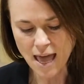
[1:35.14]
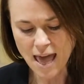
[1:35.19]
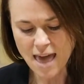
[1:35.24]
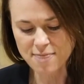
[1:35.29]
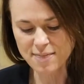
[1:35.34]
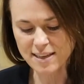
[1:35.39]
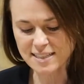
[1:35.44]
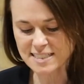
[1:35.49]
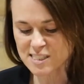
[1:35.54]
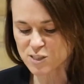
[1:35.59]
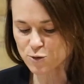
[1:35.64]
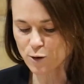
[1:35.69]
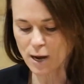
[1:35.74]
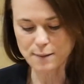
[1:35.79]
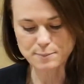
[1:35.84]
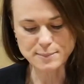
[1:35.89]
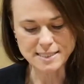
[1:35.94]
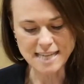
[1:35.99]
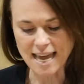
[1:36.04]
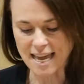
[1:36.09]
They
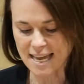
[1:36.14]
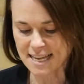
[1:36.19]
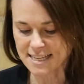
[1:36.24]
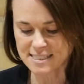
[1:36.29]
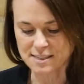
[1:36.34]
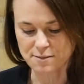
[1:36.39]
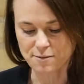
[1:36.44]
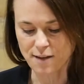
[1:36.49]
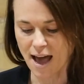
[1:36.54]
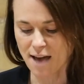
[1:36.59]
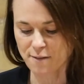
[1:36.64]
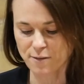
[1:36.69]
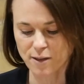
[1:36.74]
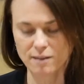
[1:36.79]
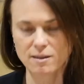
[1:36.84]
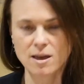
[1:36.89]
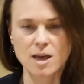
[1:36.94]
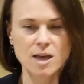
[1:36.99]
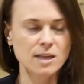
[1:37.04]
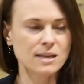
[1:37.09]
described days of
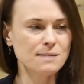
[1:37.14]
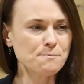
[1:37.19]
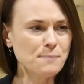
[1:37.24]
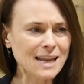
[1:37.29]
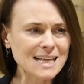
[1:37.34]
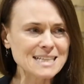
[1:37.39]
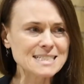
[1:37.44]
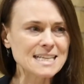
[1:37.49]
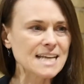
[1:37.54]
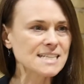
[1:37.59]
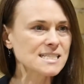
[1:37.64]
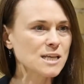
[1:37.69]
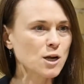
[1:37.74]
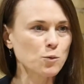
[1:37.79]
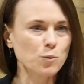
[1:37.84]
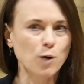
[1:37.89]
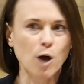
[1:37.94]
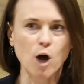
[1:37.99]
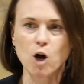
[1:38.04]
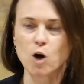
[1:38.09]
having many days in a
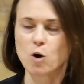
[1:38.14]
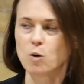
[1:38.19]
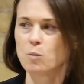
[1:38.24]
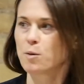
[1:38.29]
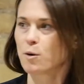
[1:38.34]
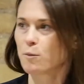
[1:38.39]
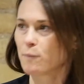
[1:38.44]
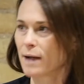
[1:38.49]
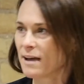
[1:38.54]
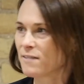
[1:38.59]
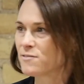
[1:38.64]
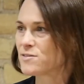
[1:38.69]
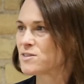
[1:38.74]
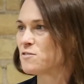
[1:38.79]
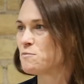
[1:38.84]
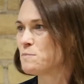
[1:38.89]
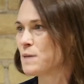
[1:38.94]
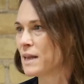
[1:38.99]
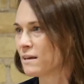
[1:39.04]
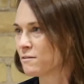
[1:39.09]
row bereft
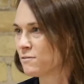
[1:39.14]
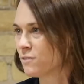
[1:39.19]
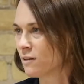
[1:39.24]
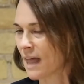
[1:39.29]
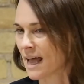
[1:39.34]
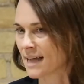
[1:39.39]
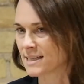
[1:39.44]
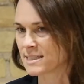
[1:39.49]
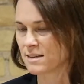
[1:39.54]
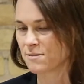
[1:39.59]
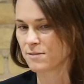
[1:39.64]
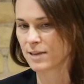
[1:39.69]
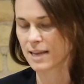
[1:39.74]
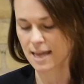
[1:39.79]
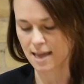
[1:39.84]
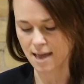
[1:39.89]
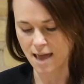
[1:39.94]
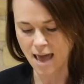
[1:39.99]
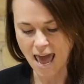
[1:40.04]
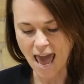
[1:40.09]
of meaningful
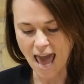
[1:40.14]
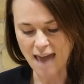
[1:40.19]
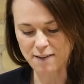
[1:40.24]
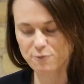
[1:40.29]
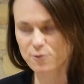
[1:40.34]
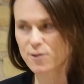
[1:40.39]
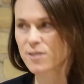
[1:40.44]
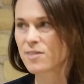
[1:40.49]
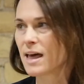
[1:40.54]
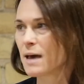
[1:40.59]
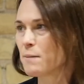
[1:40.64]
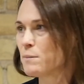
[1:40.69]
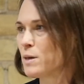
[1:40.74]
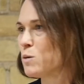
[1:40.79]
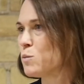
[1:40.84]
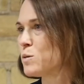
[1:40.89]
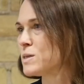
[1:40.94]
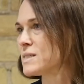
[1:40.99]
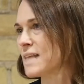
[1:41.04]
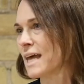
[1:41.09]
activity. And for them,
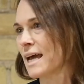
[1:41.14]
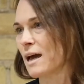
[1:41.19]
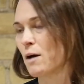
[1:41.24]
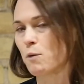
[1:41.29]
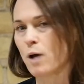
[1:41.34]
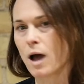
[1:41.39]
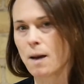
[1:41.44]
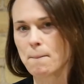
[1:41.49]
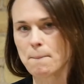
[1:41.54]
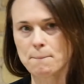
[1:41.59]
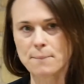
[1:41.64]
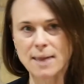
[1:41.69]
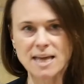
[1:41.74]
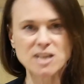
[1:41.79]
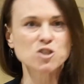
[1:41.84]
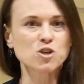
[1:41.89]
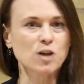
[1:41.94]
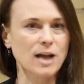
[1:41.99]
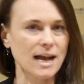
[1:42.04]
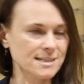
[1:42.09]
it was like a
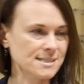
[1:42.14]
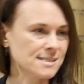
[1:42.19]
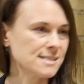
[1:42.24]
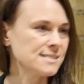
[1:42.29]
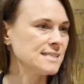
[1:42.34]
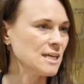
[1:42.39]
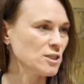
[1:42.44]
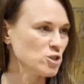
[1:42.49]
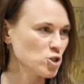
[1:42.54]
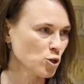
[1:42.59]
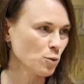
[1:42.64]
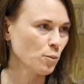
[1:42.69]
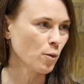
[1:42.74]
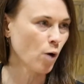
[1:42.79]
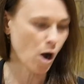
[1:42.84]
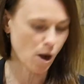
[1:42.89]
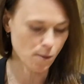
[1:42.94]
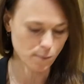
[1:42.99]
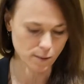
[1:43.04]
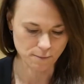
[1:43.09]
major existential
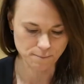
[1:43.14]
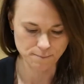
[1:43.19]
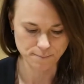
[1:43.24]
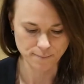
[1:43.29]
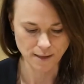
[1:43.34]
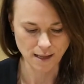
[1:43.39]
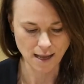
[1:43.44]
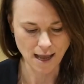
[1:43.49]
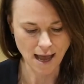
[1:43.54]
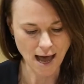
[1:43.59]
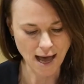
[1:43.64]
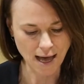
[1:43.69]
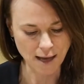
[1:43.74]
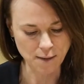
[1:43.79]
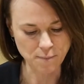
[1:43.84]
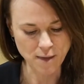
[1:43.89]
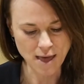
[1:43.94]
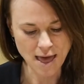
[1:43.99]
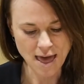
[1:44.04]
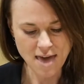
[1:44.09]
problem.
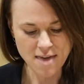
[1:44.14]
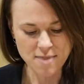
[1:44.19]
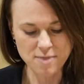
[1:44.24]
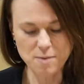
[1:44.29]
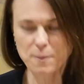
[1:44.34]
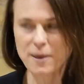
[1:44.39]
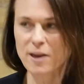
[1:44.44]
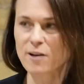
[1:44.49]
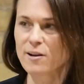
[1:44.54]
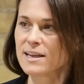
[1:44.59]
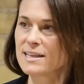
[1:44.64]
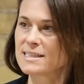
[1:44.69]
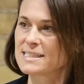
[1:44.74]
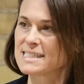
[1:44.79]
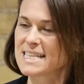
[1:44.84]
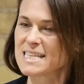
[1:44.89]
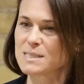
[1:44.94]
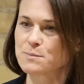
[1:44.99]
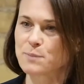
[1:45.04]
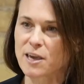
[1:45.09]

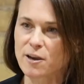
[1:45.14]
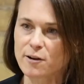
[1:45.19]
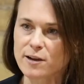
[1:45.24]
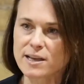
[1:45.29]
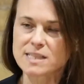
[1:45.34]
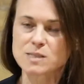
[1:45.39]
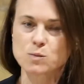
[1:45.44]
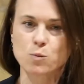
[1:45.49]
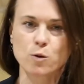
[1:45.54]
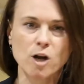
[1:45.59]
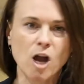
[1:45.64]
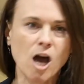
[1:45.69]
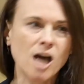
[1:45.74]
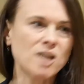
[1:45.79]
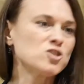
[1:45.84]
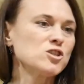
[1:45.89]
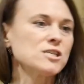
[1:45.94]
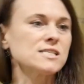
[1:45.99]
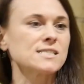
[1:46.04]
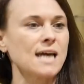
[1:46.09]
These periods were not
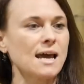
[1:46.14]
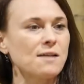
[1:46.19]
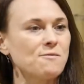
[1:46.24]
just kind